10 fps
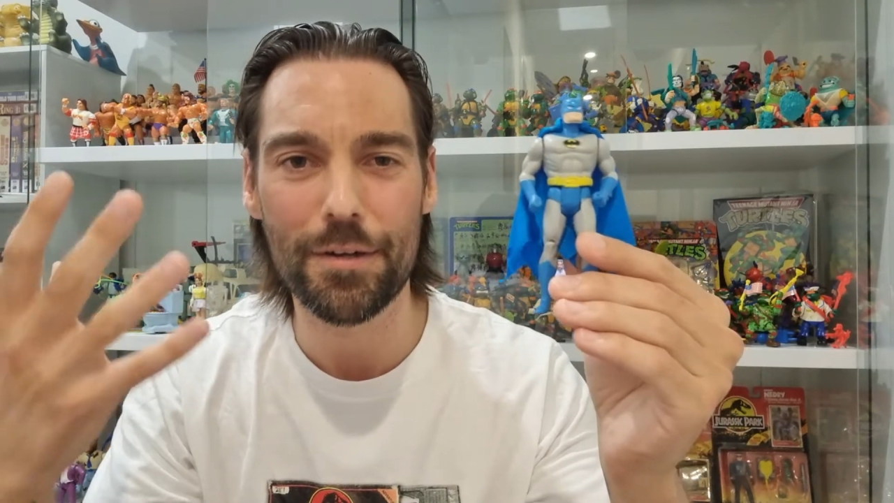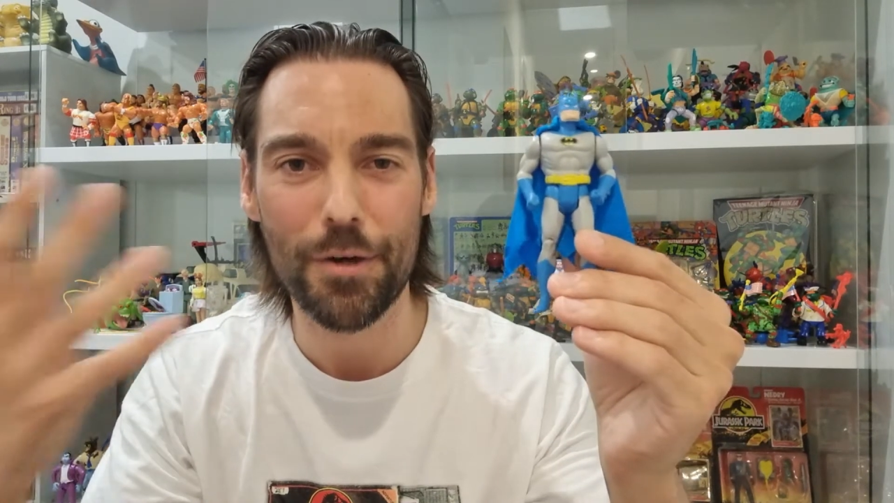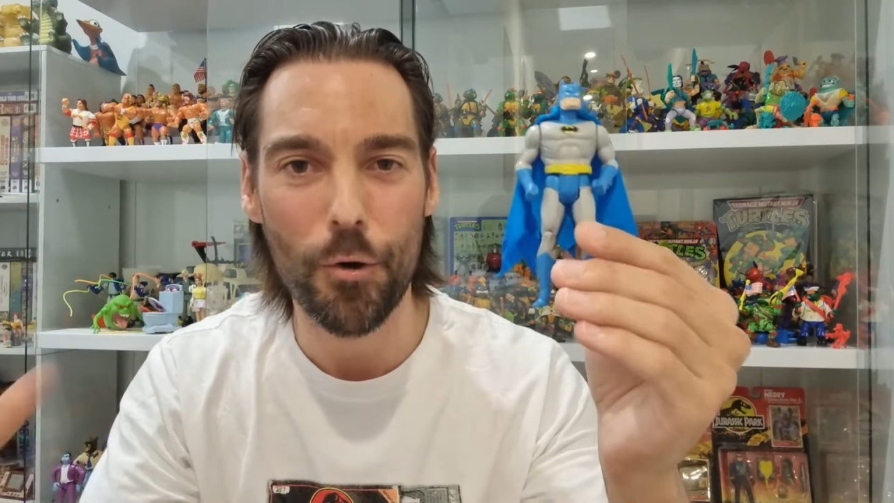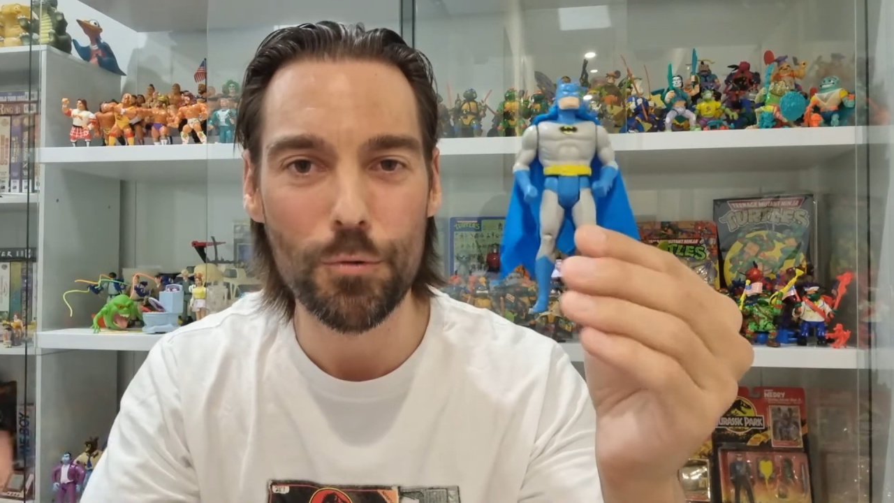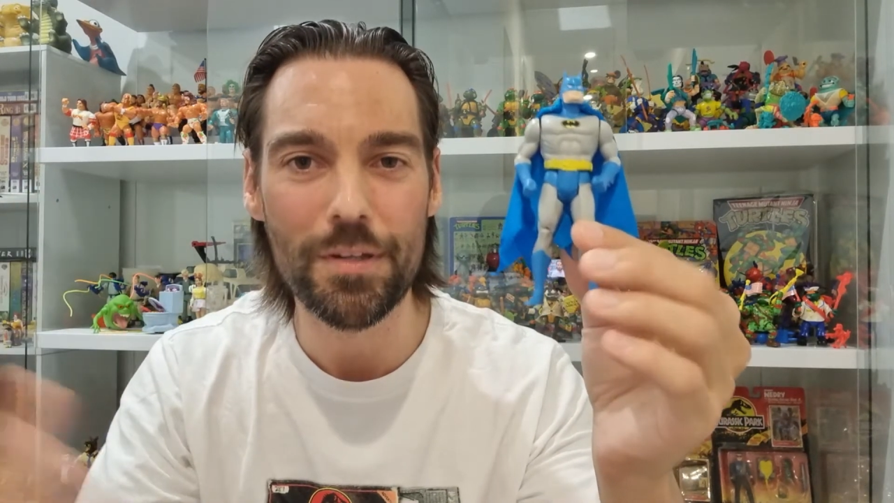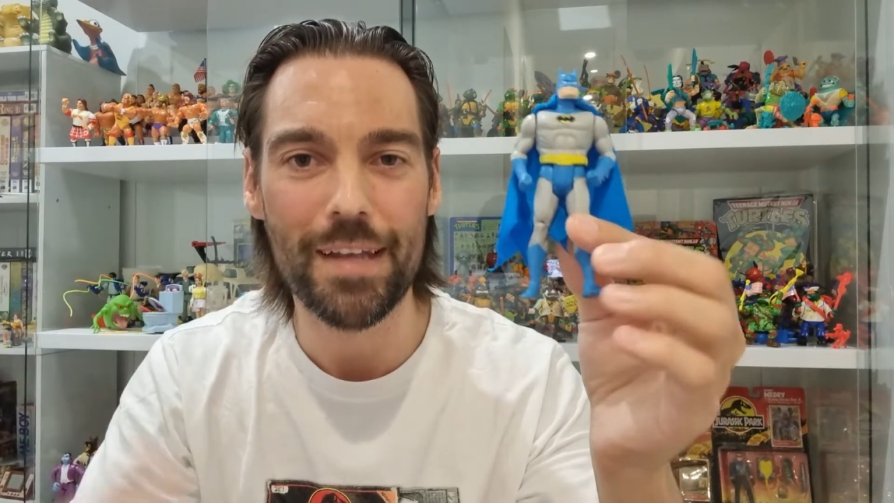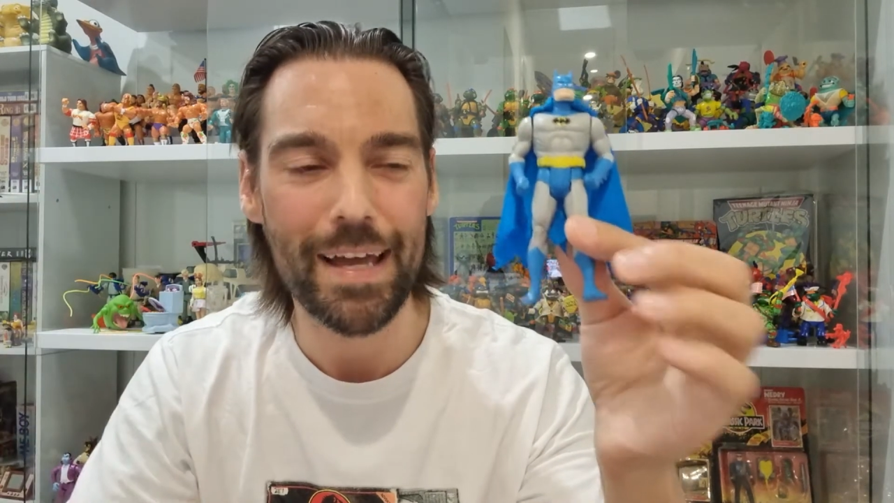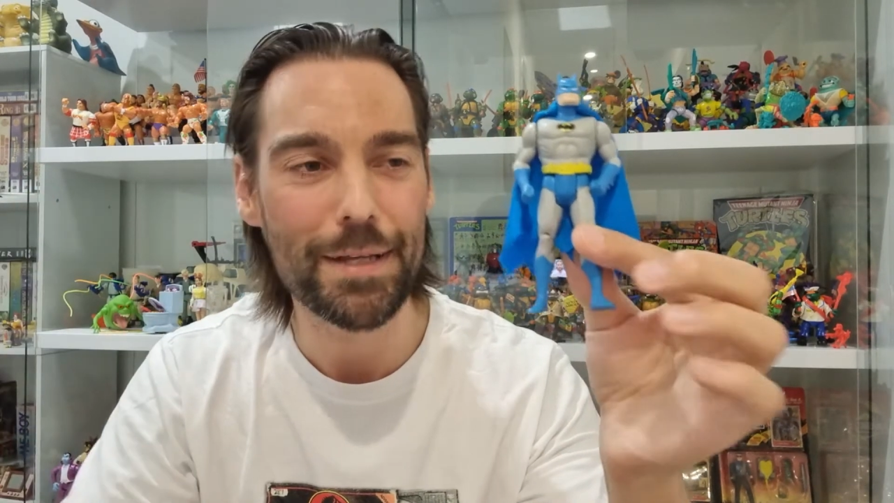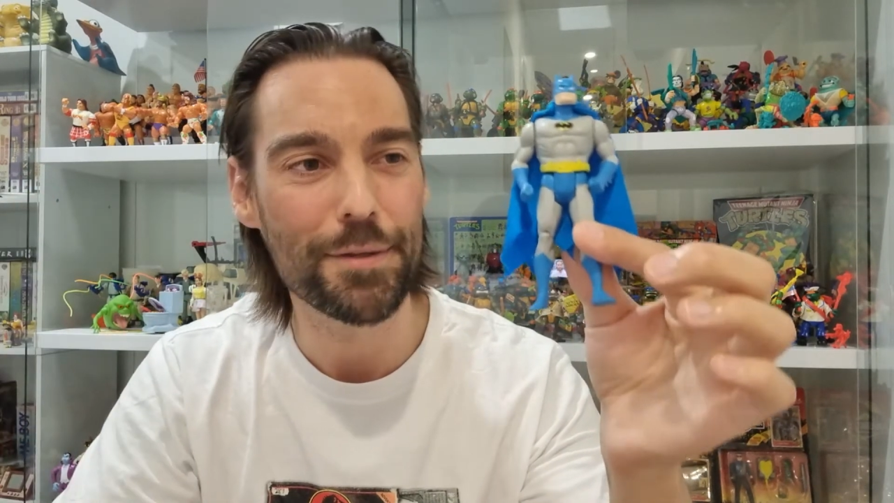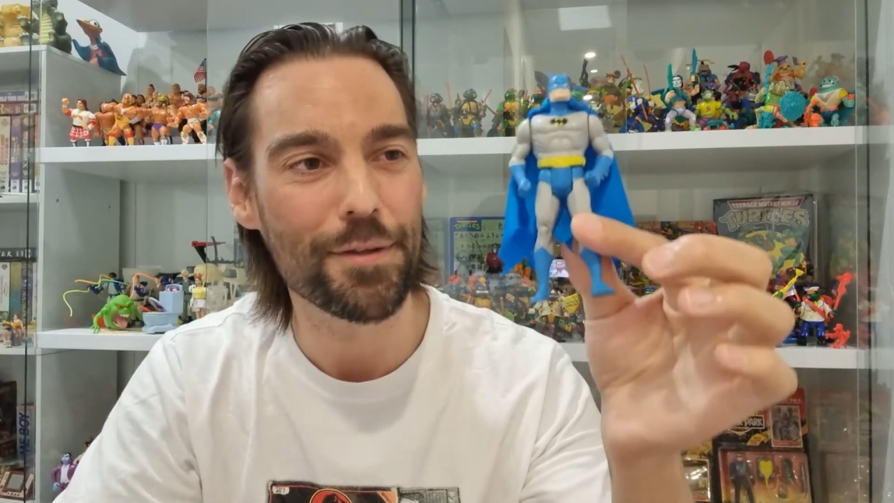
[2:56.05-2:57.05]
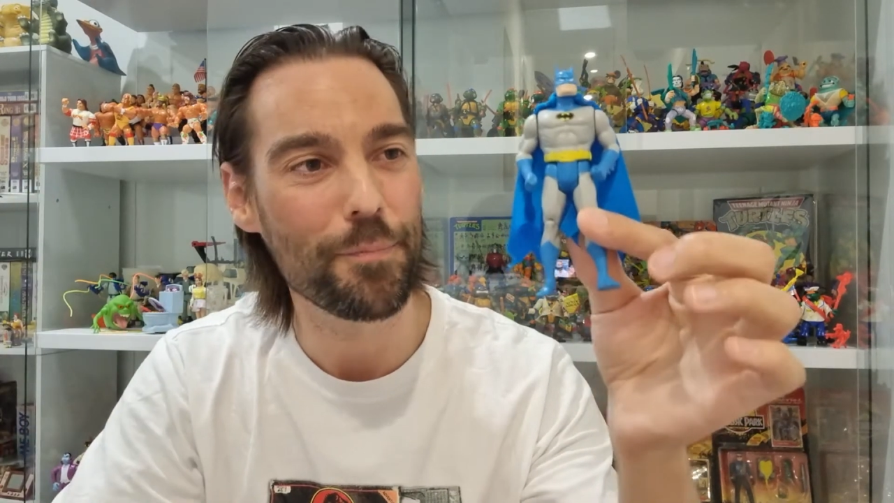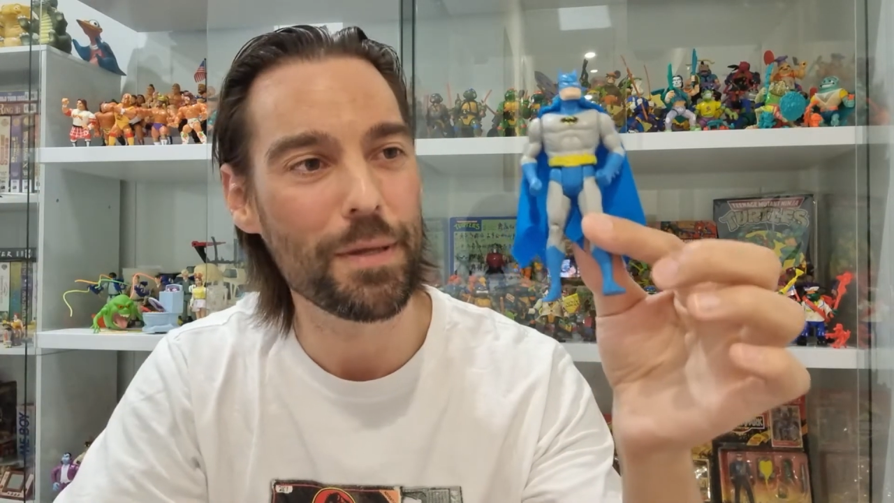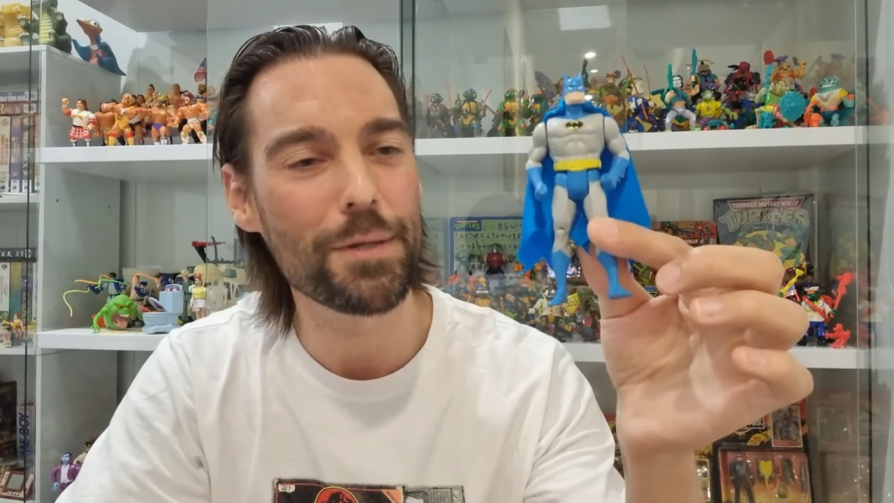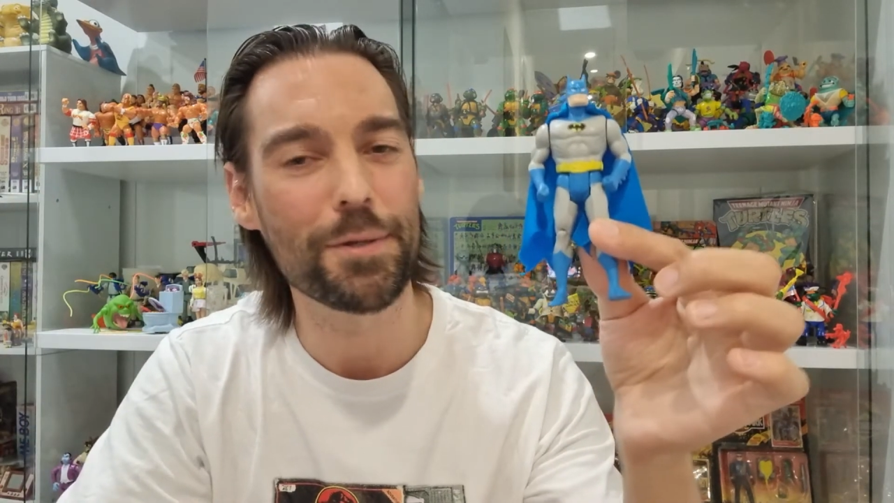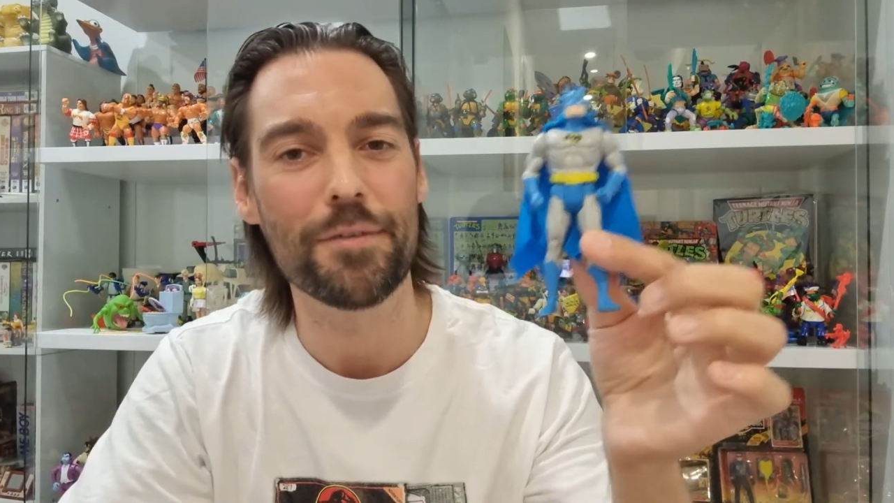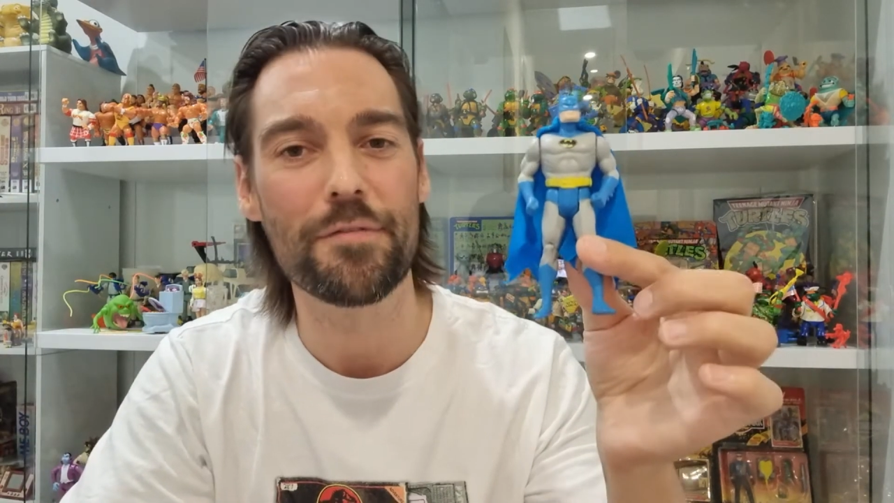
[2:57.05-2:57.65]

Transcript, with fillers: golden age depiction